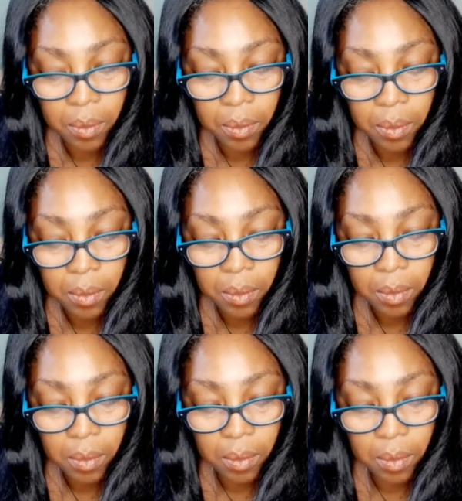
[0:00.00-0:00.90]

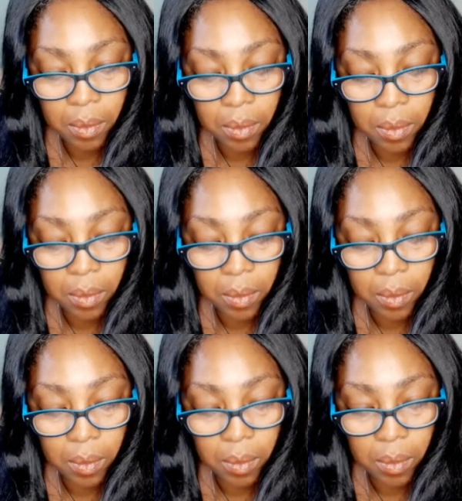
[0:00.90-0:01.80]

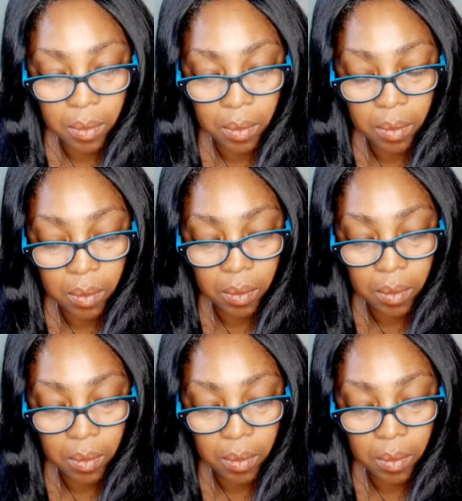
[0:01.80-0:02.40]
Nobody speaks.